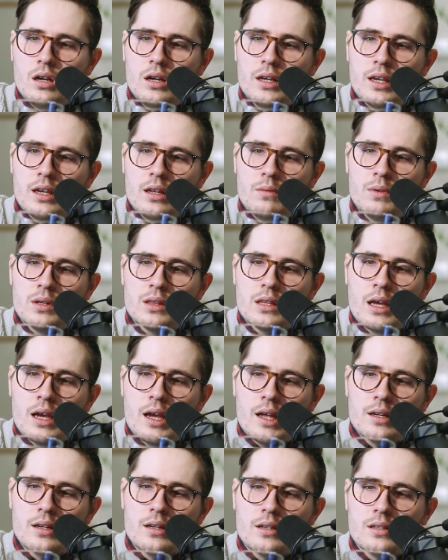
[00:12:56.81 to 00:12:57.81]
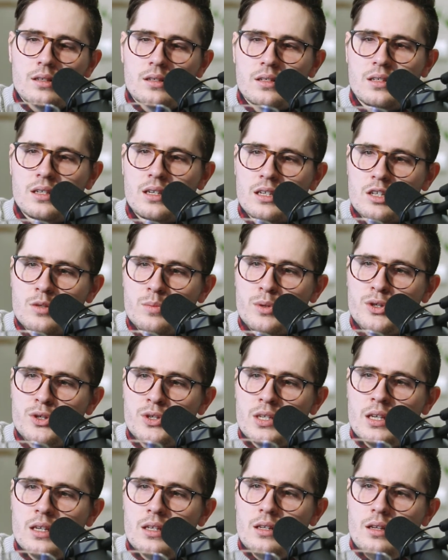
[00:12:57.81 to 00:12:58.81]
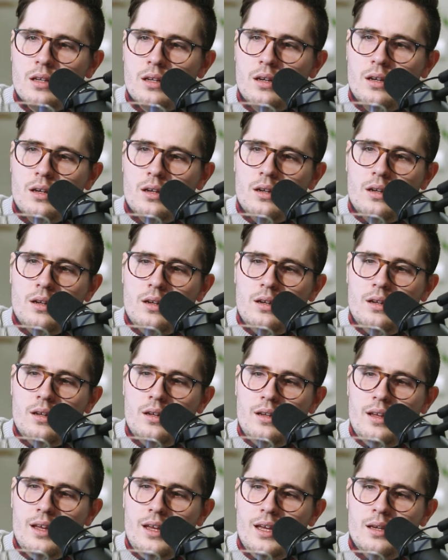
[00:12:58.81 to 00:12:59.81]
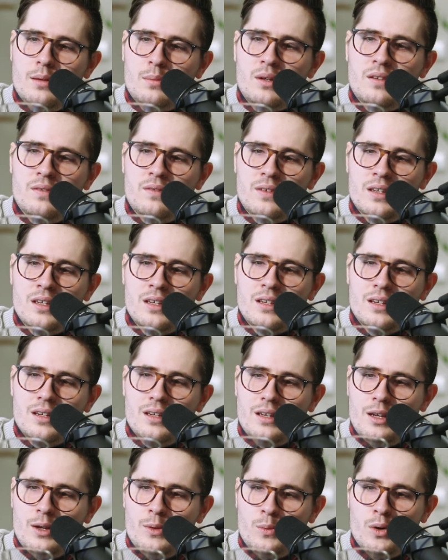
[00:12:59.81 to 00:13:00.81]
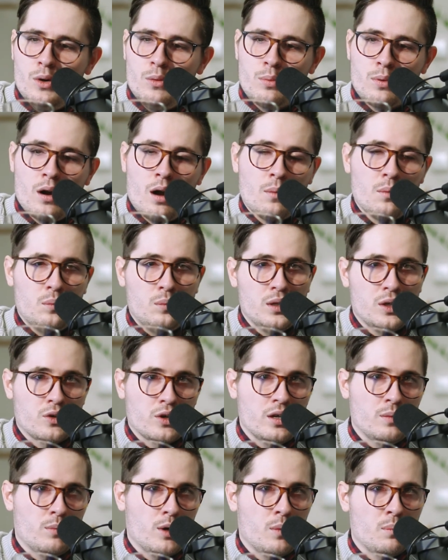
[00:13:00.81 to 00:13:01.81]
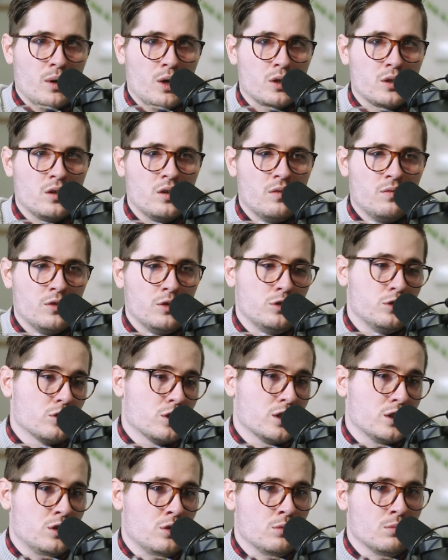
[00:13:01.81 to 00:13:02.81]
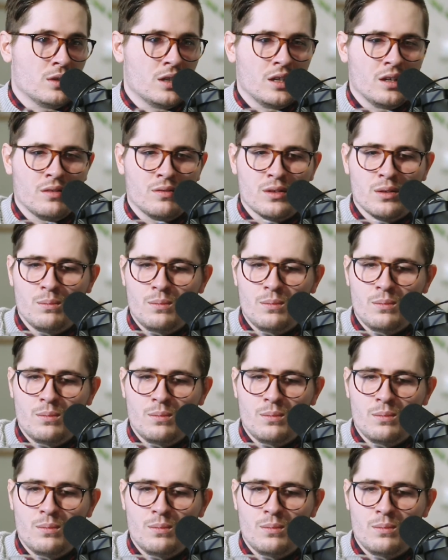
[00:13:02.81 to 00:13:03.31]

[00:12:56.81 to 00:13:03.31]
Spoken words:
Again, with that 6% ABV, it will probably creep up on you if you drink too many of